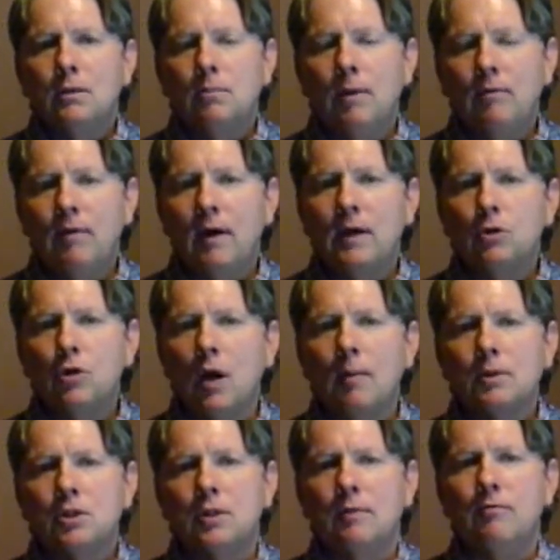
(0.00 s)
very
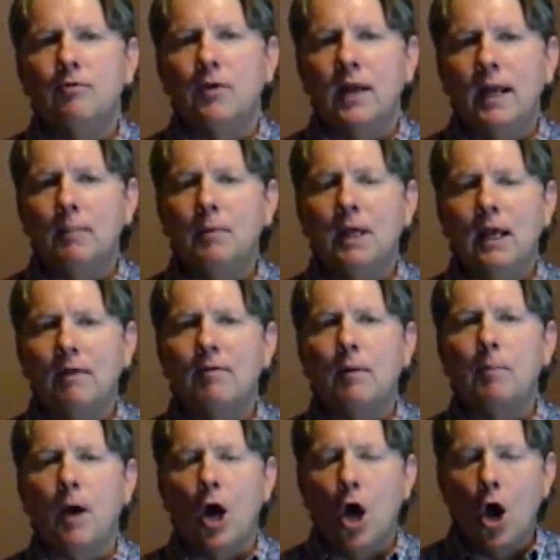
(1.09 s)
troublesome for him to give up
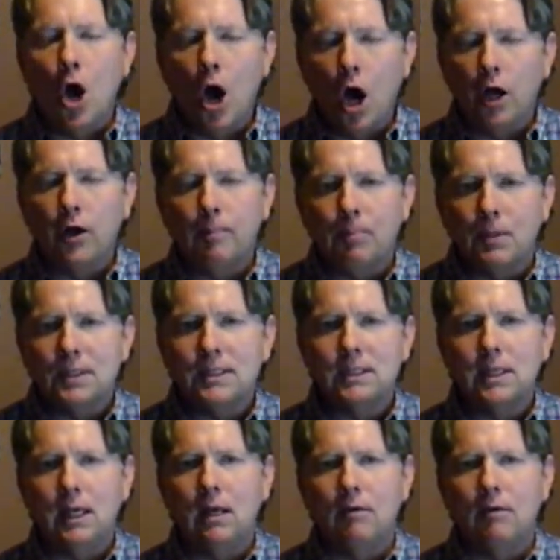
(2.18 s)
100%